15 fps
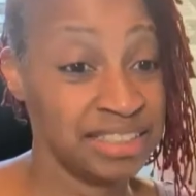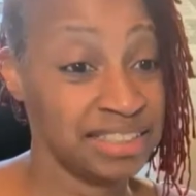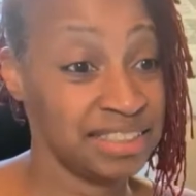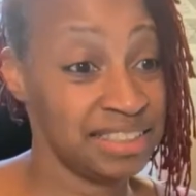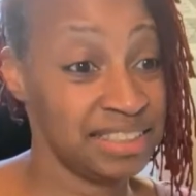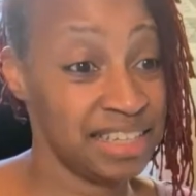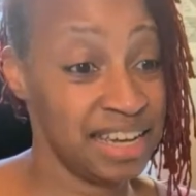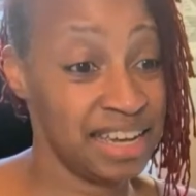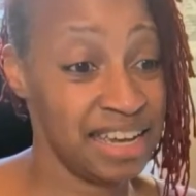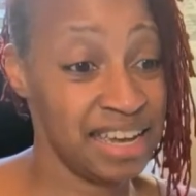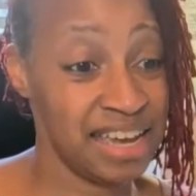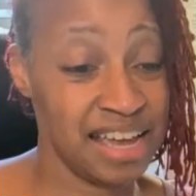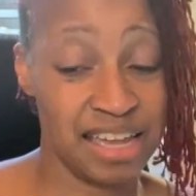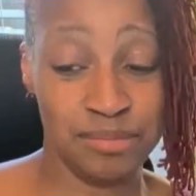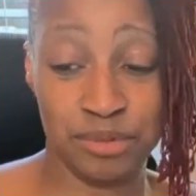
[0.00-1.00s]
Today,
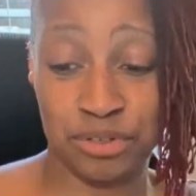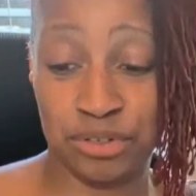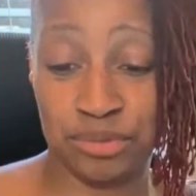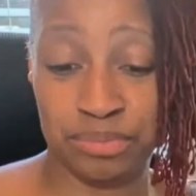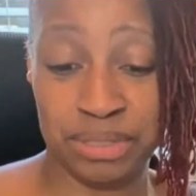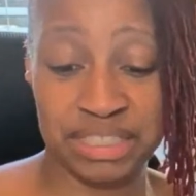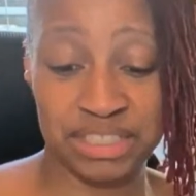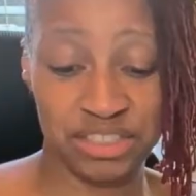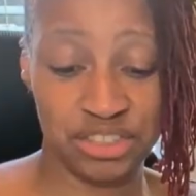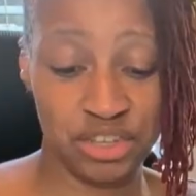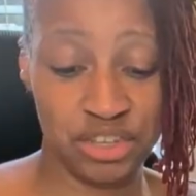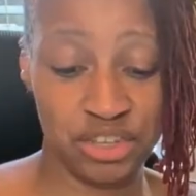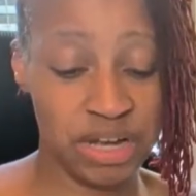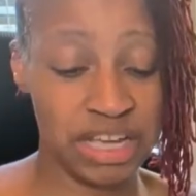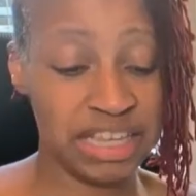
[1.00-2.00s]
I am going to be
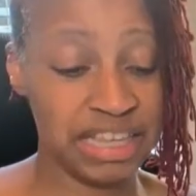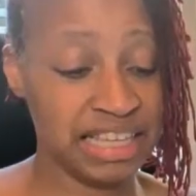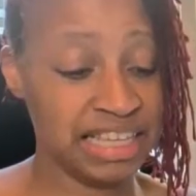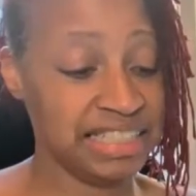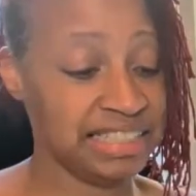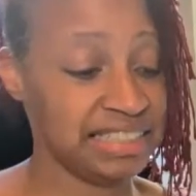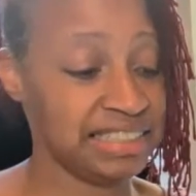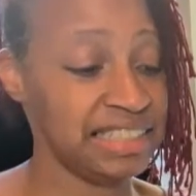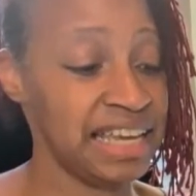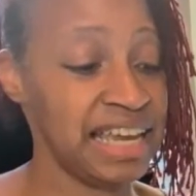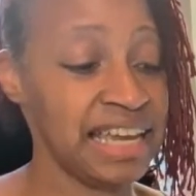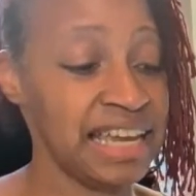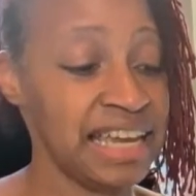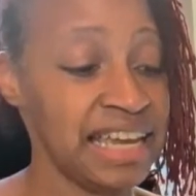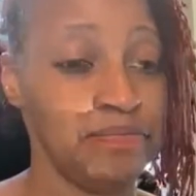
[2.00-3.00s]
sewing the
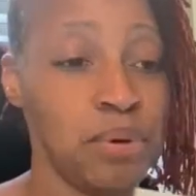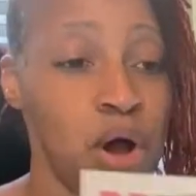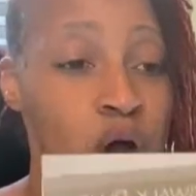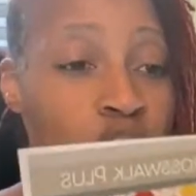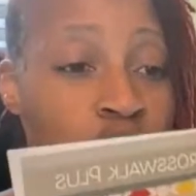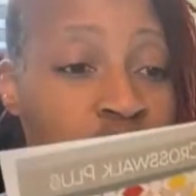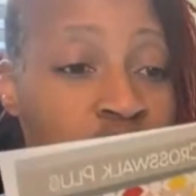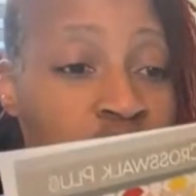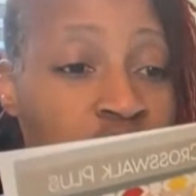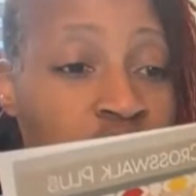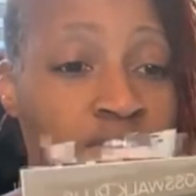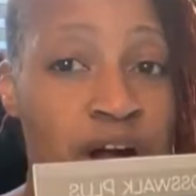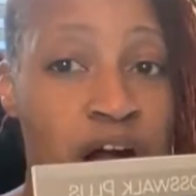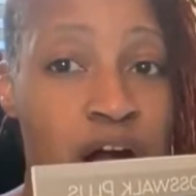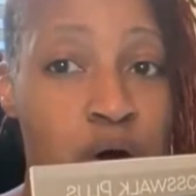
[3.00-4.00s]
second part of
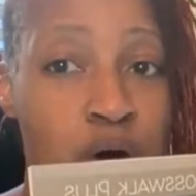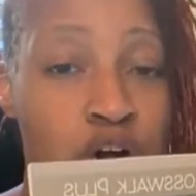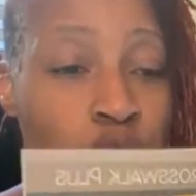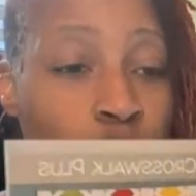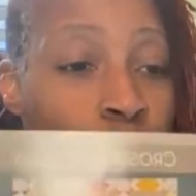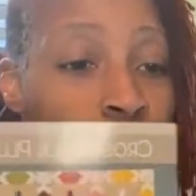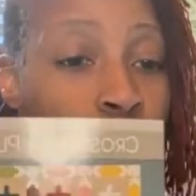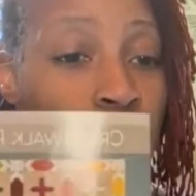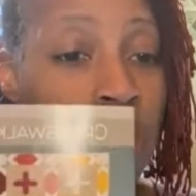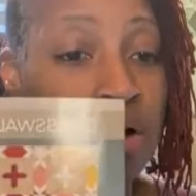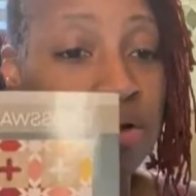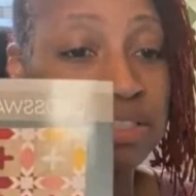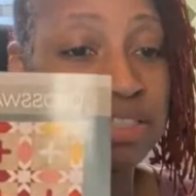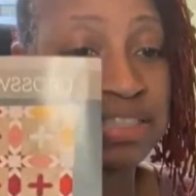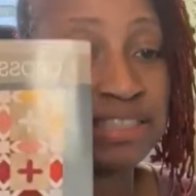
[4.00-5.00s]
our
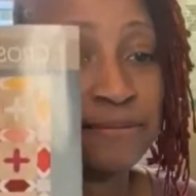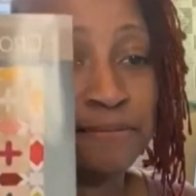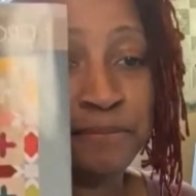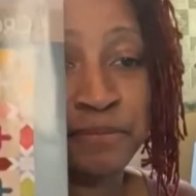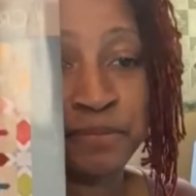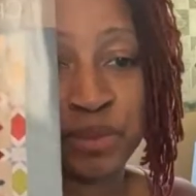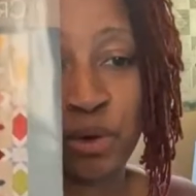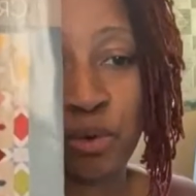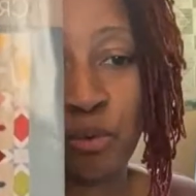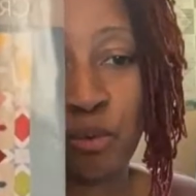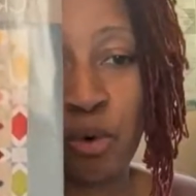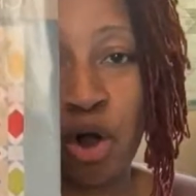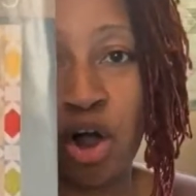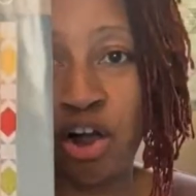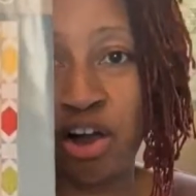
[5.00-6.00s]

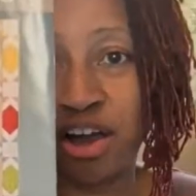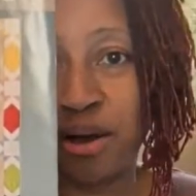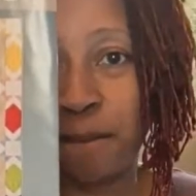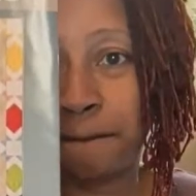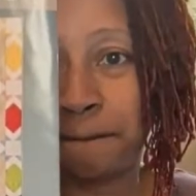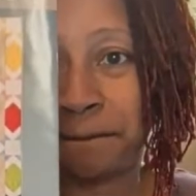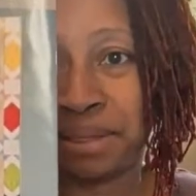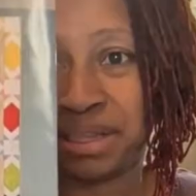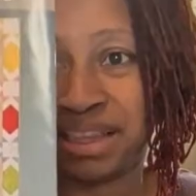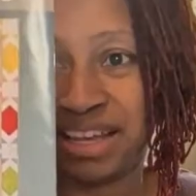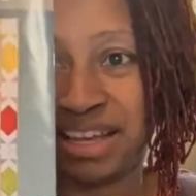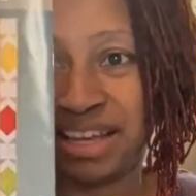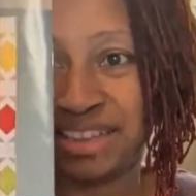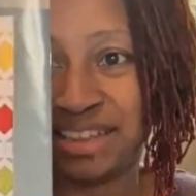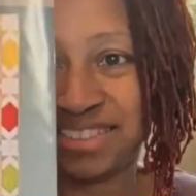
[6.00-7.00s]
Crosswalk
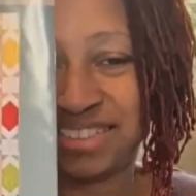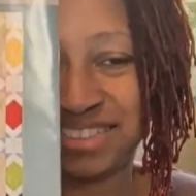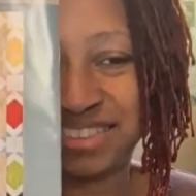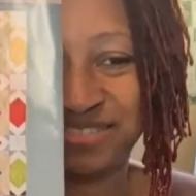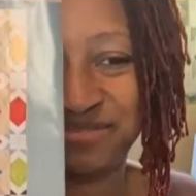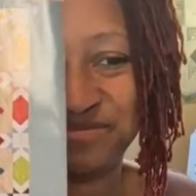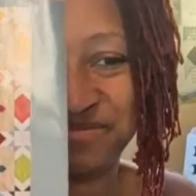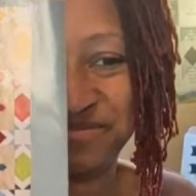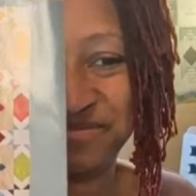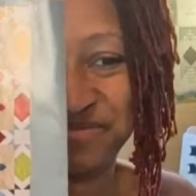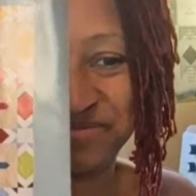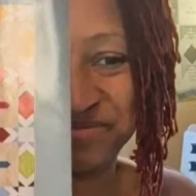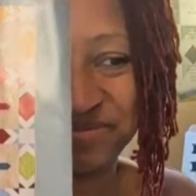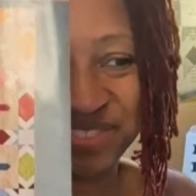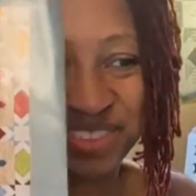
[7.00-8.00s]
Plus
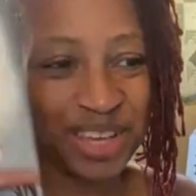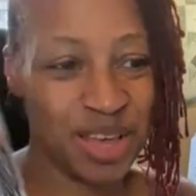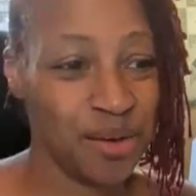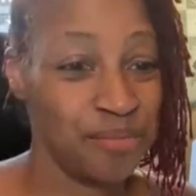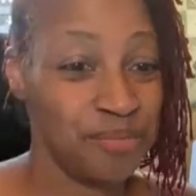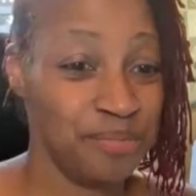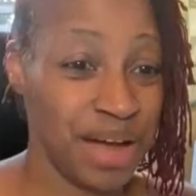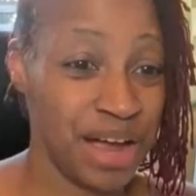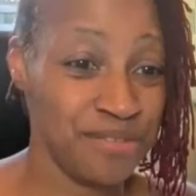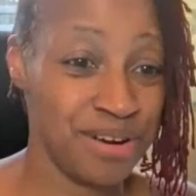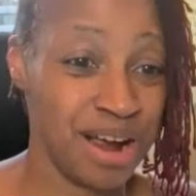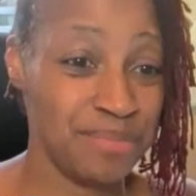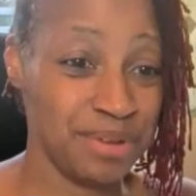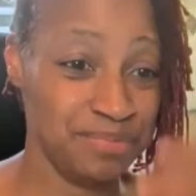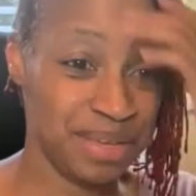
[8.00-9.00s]
by
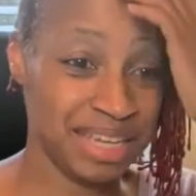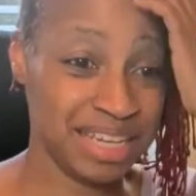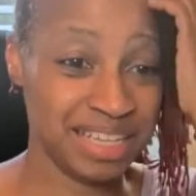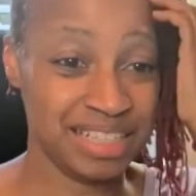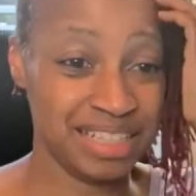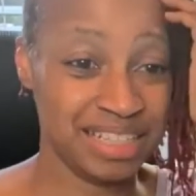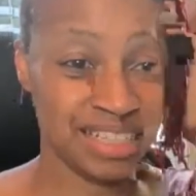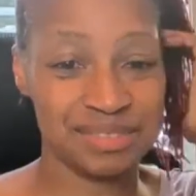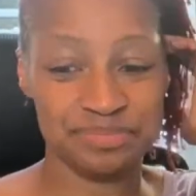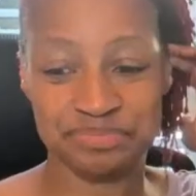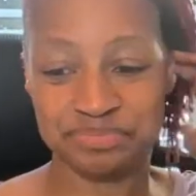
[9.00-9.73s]
Robin Pickens.